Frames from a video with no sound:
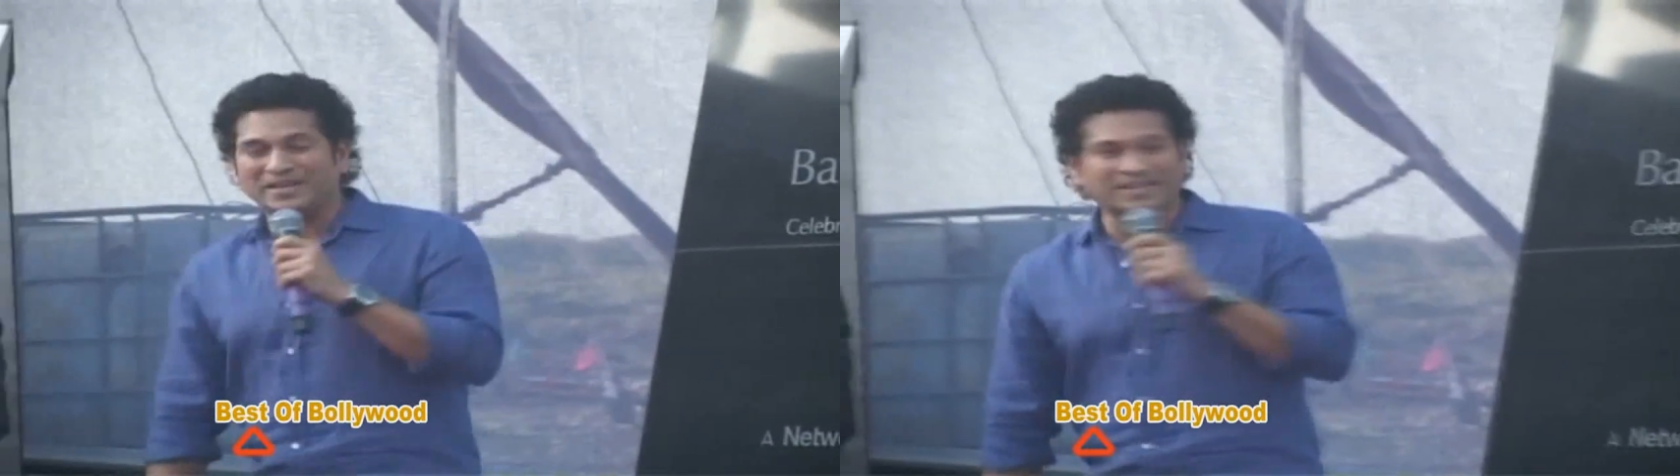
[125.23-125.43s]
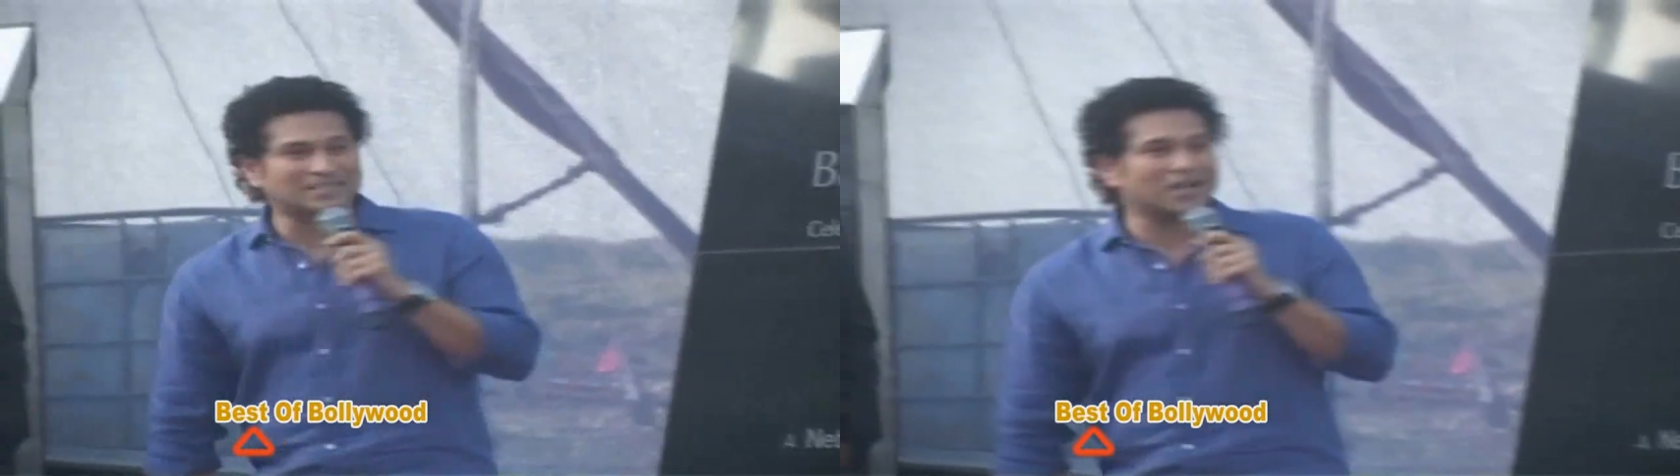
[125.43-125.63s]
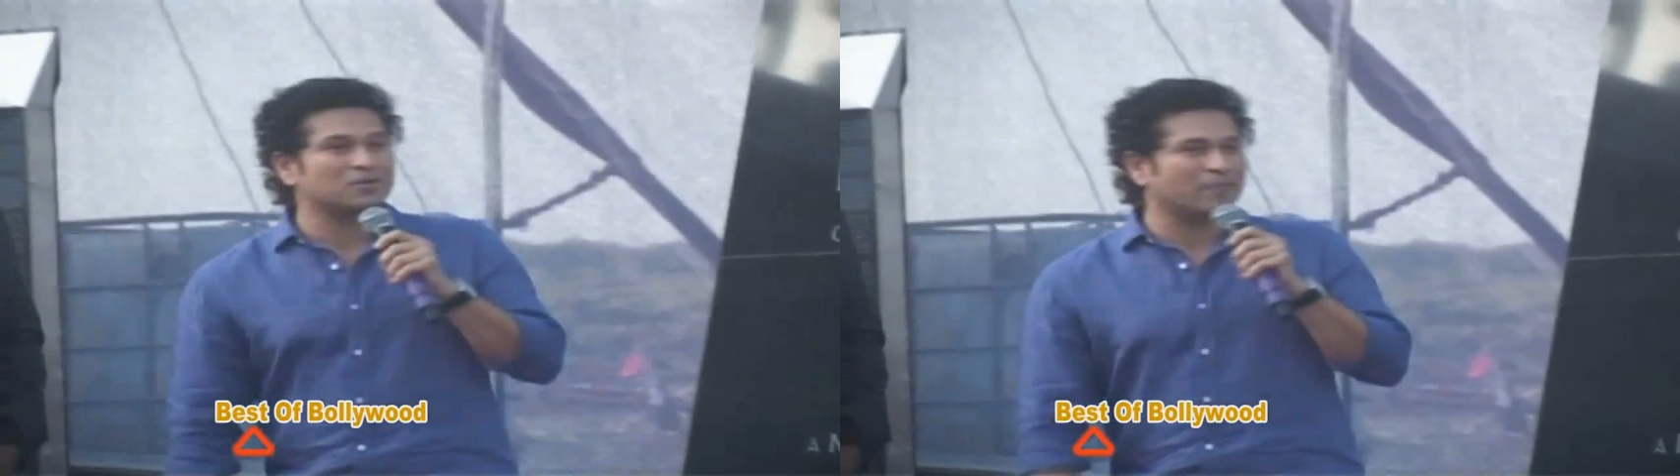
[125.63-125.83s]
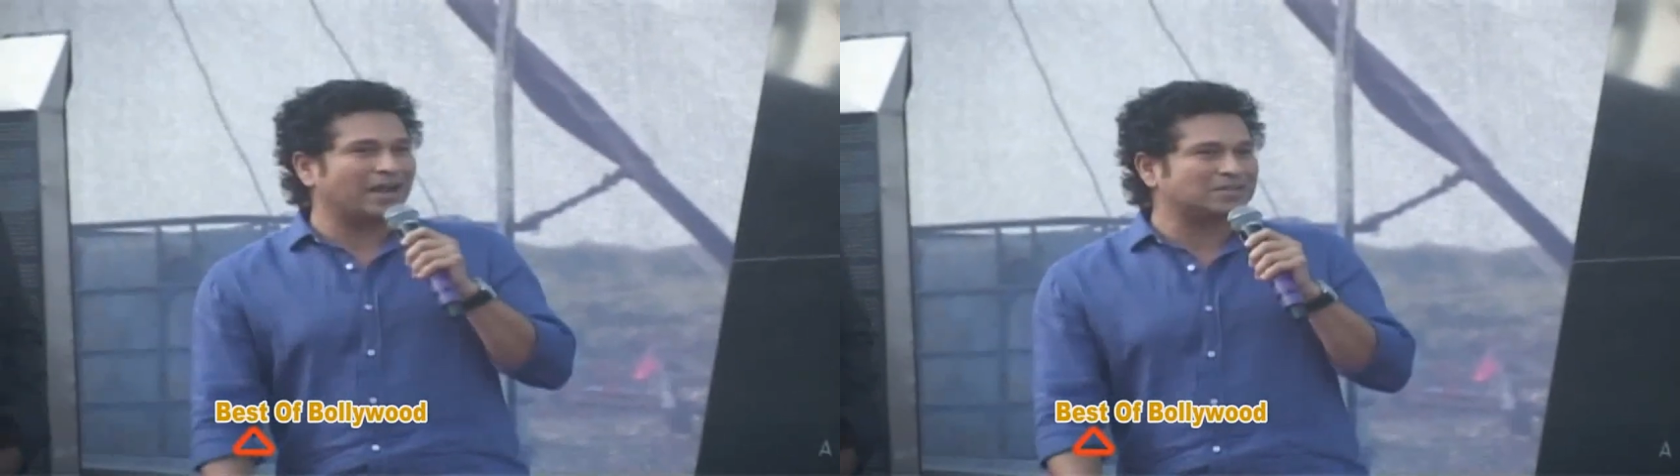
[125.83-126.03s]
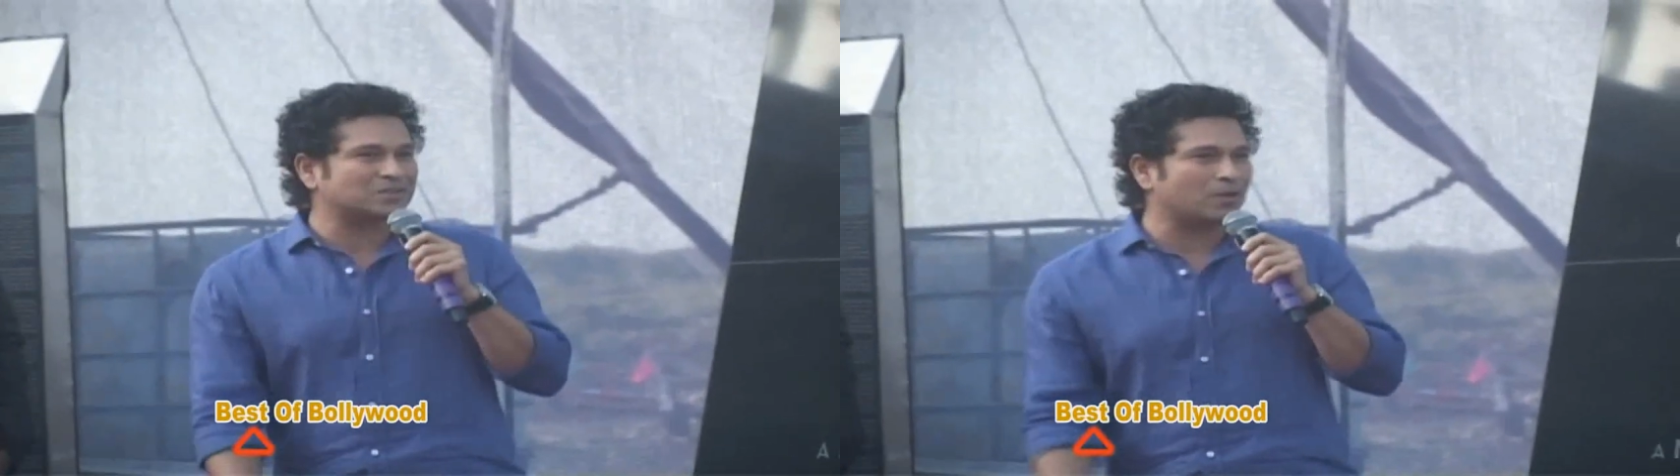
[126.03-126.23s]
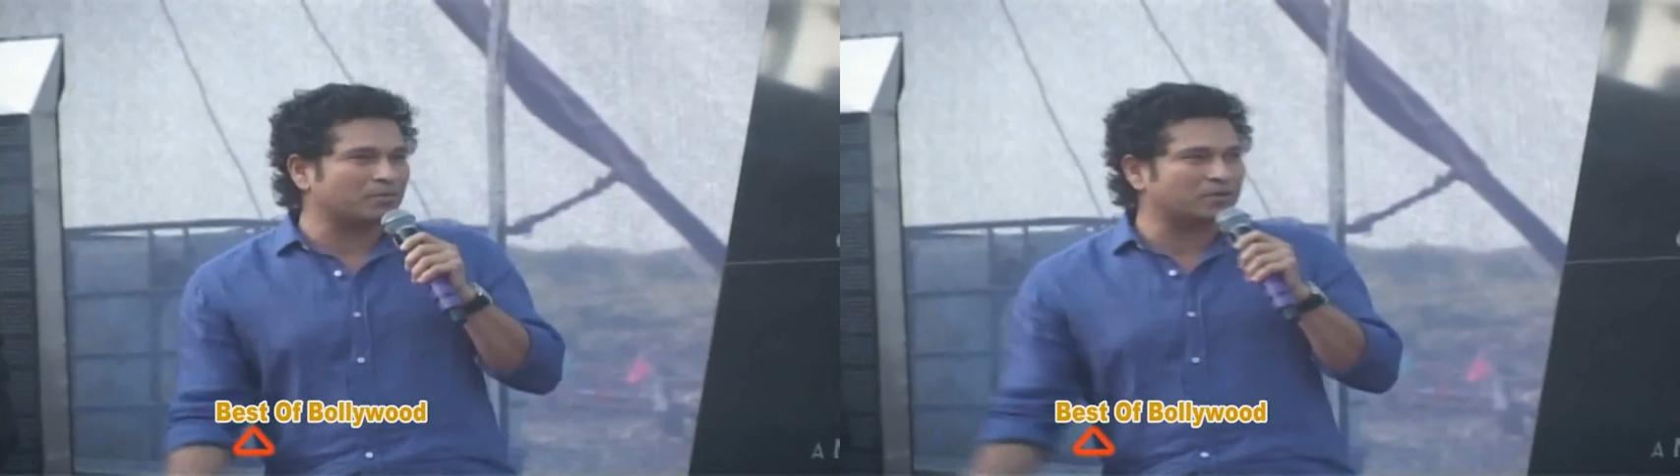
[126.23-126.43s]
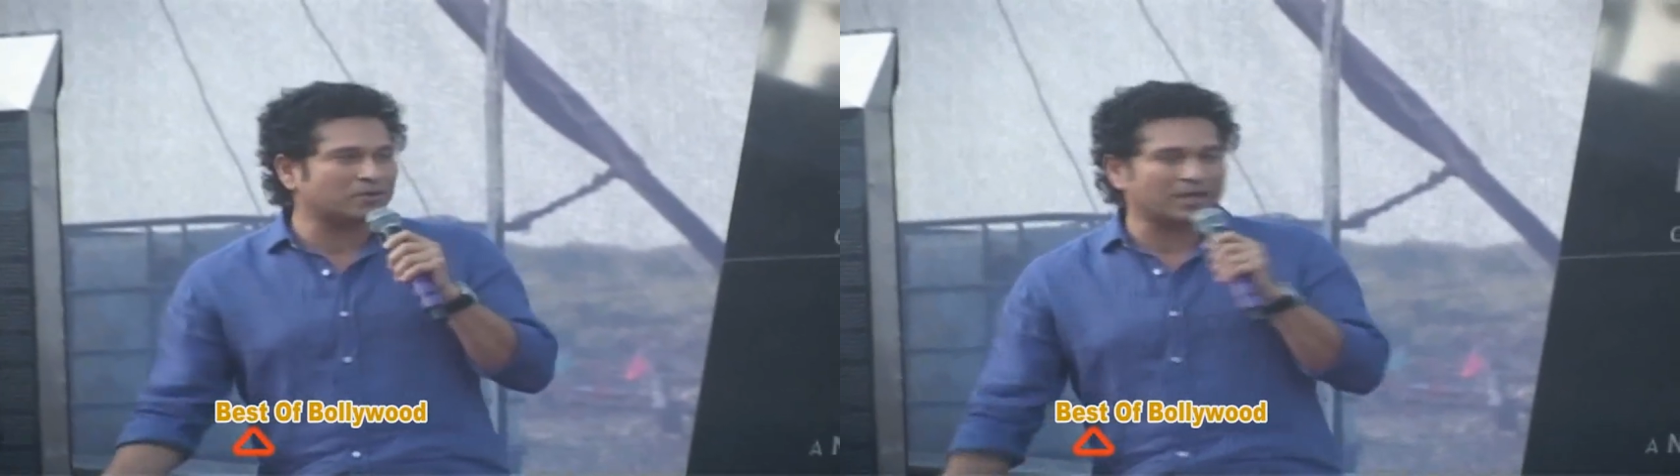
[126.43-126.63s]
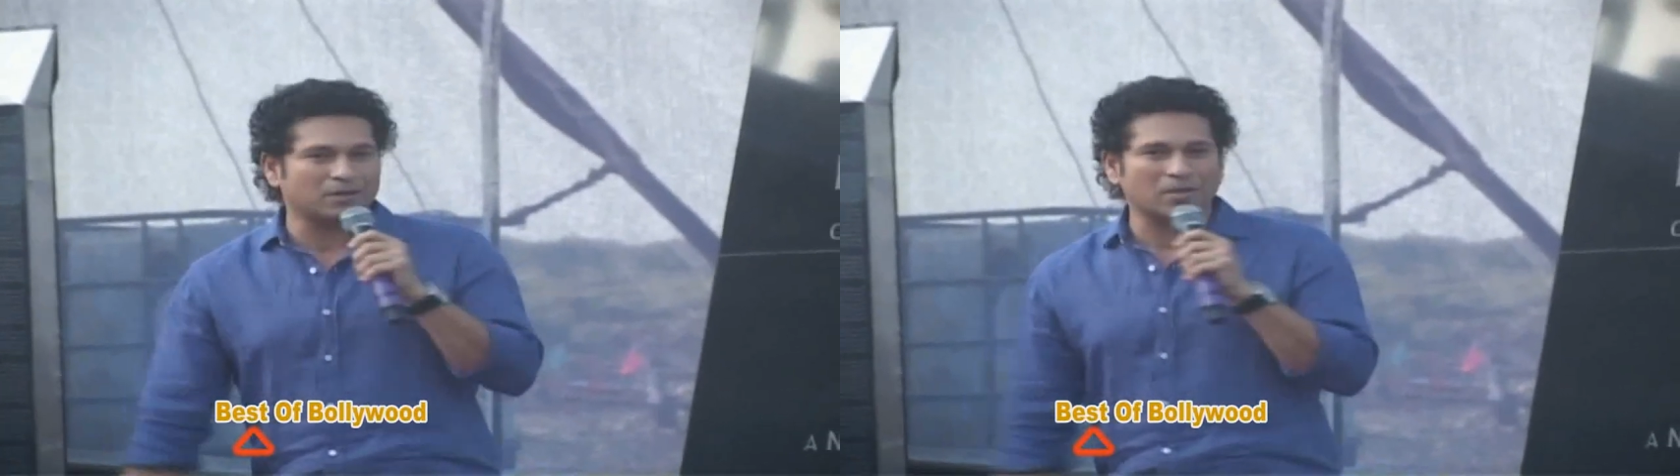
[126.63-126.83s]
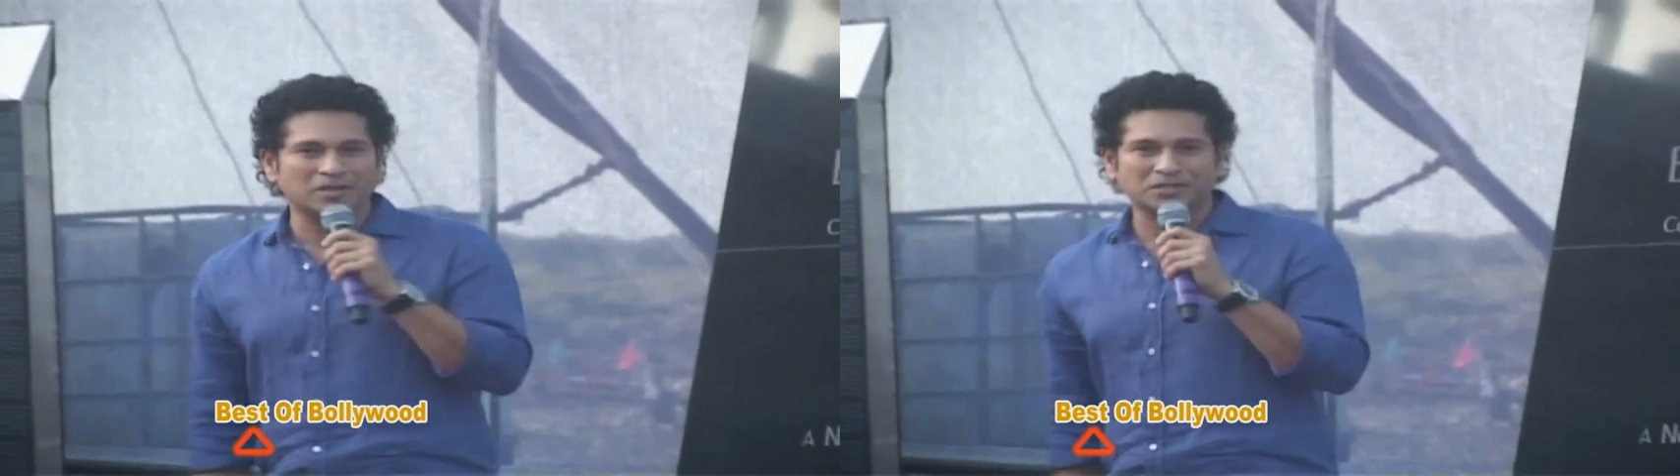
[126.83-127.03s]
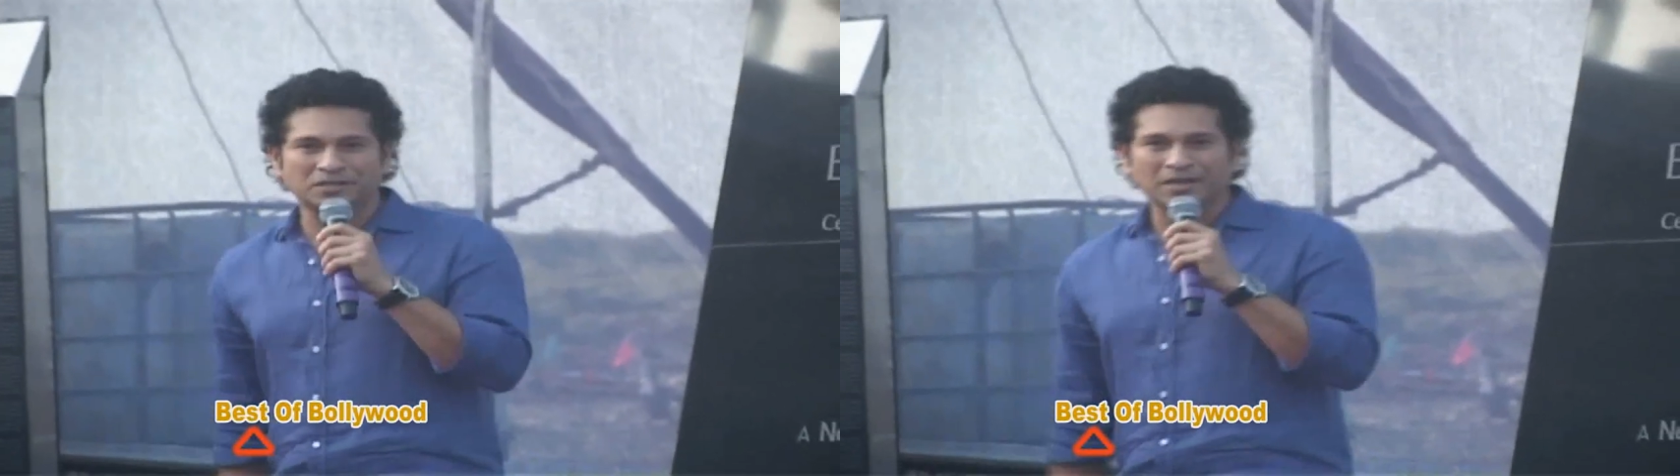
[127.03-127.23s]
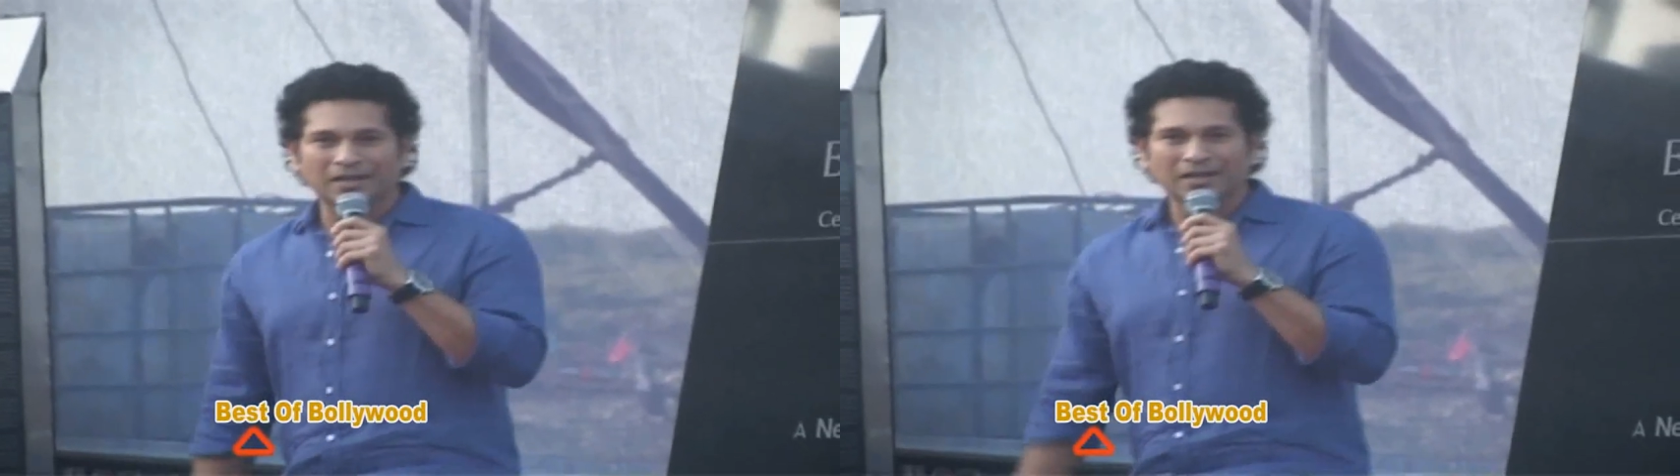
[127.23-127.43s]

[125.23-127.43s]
20-ton bat. So, I mean, you can imagine